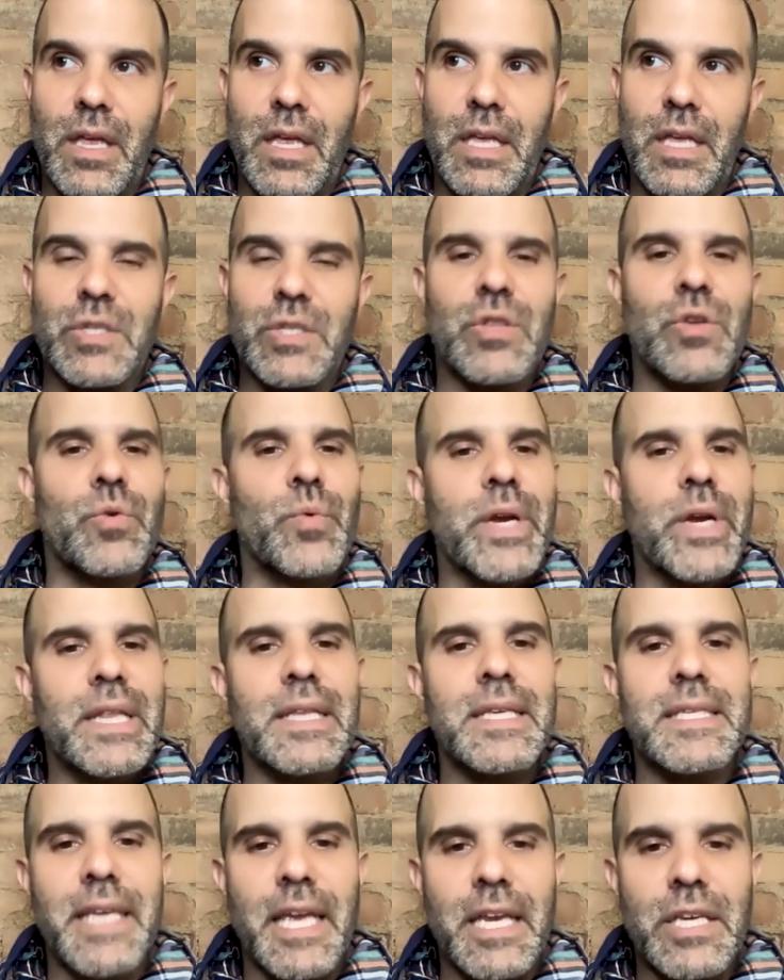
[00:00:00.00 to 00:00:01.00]
is the
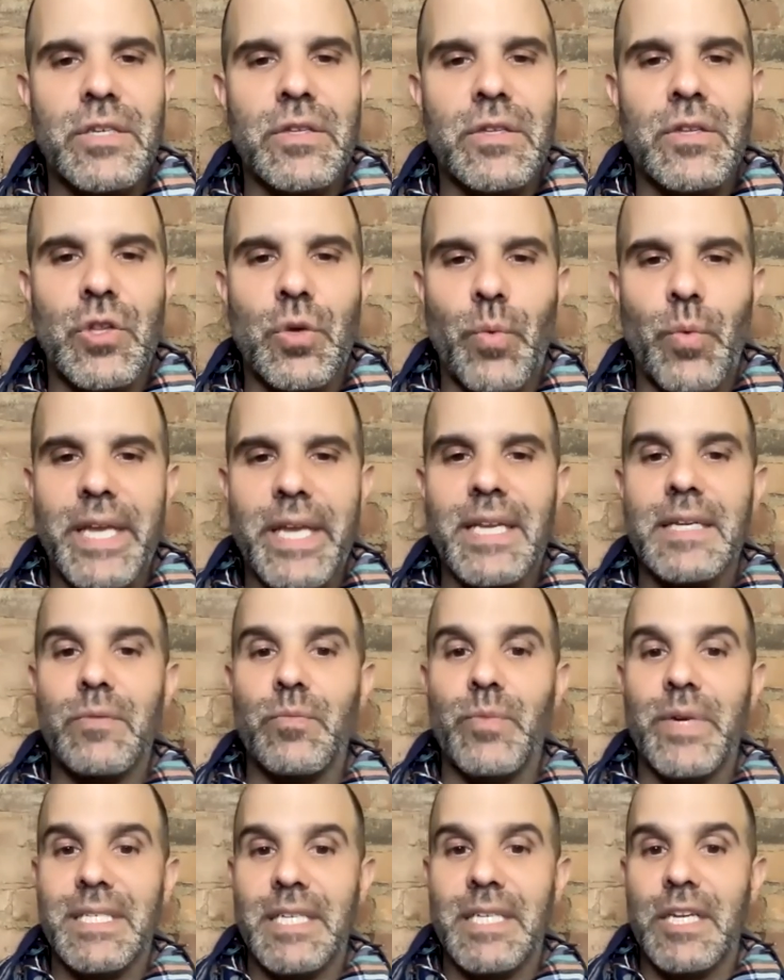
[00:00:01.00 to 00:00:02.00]
realization that the way
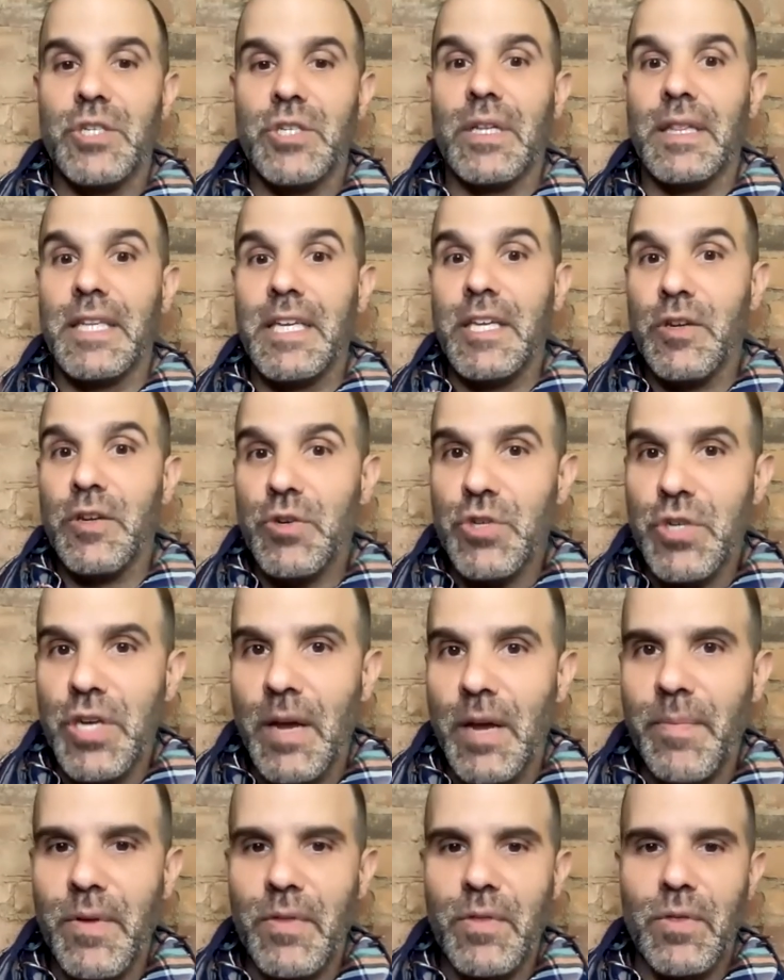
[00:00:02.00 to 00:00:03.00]
we teach
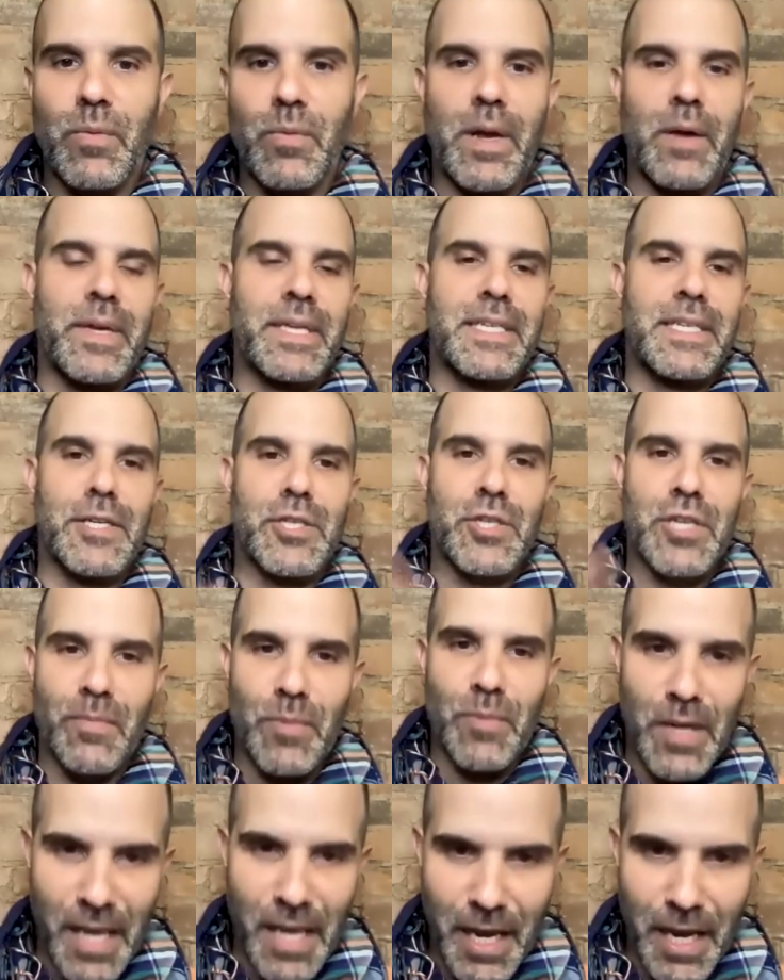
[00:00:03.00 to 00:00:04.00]
leadership, the way we teach
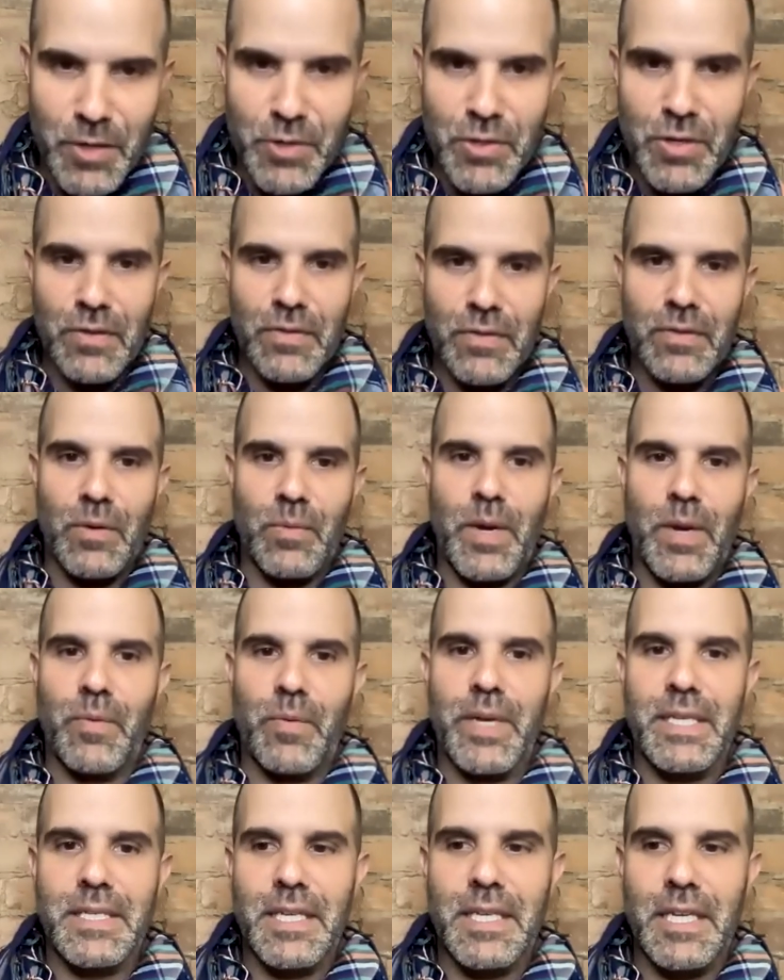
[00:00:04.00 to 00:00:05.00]
communication, the way
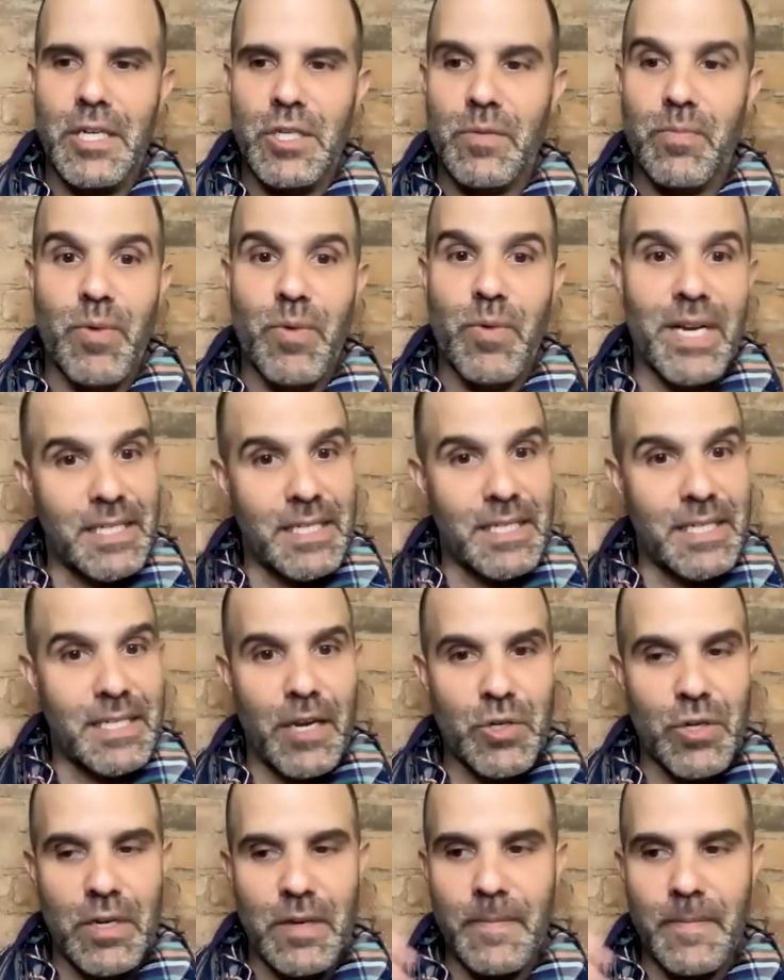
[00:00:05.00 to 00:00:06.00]
we teach
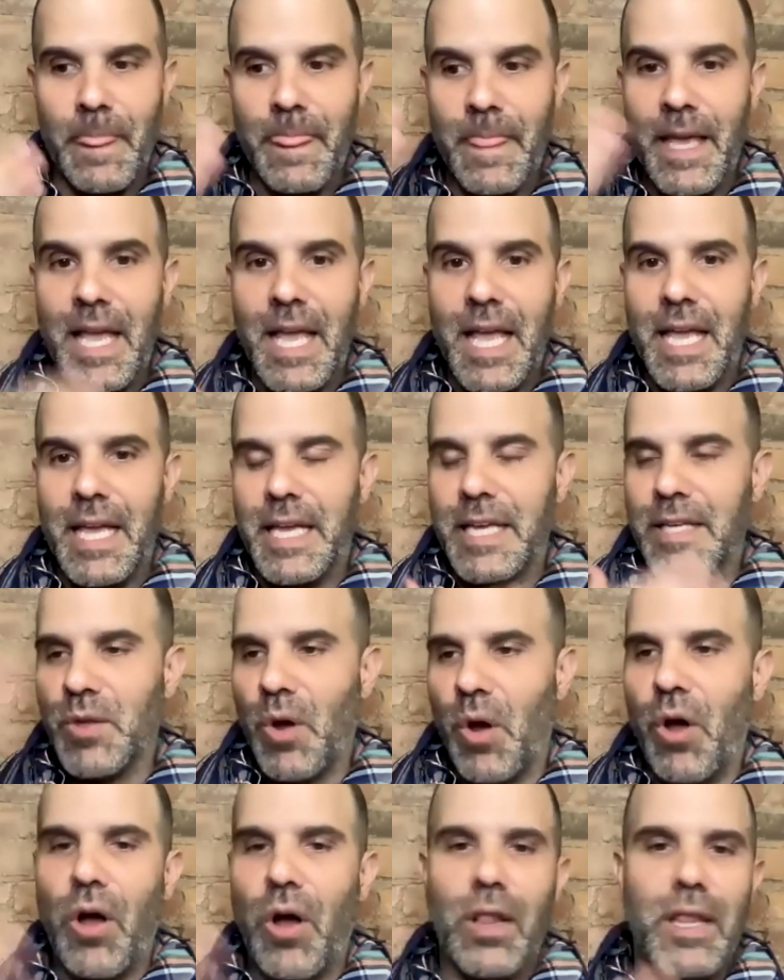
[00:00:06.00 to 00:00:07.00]
presentation is
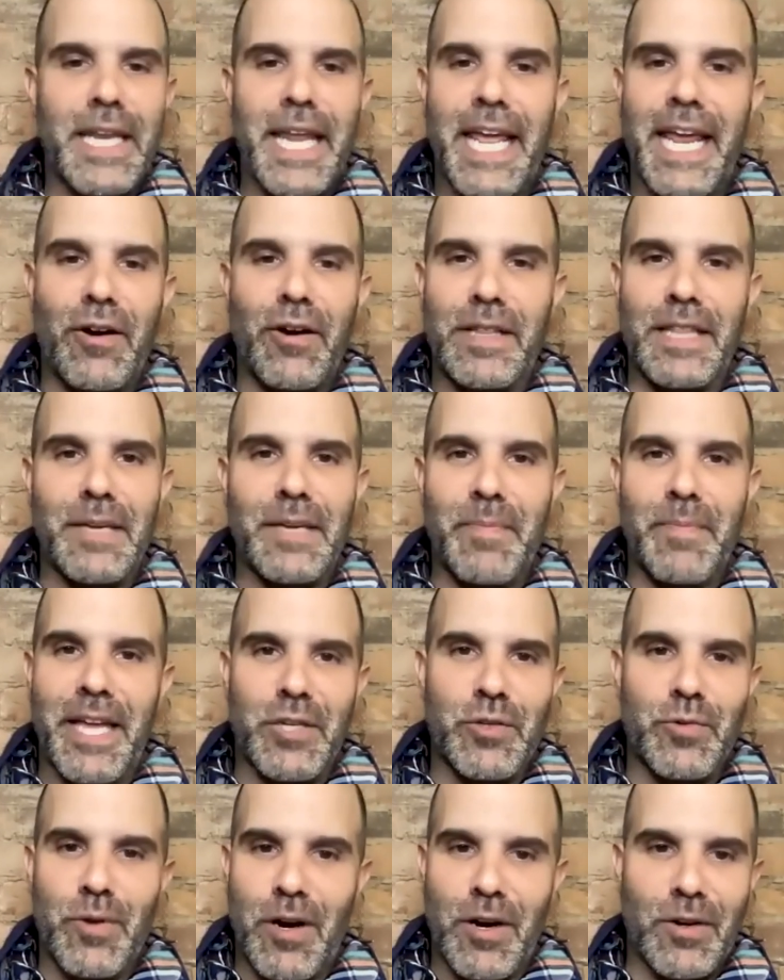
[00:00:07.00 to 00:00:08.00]
all inherently
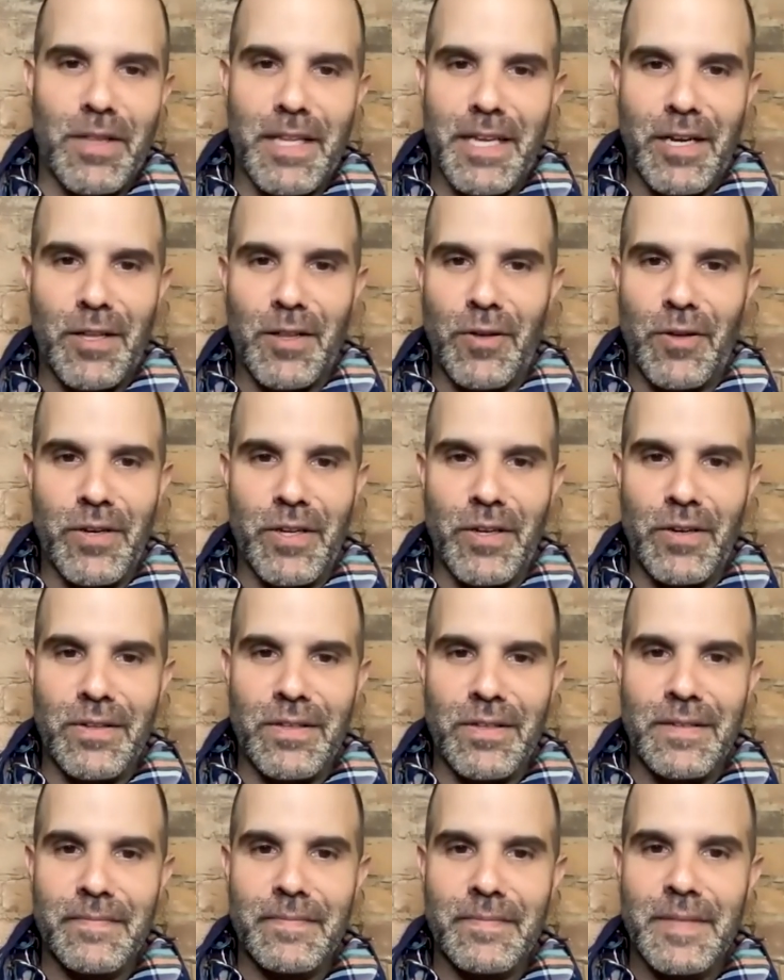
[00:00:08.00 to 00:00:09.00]
patriarchal and colonial.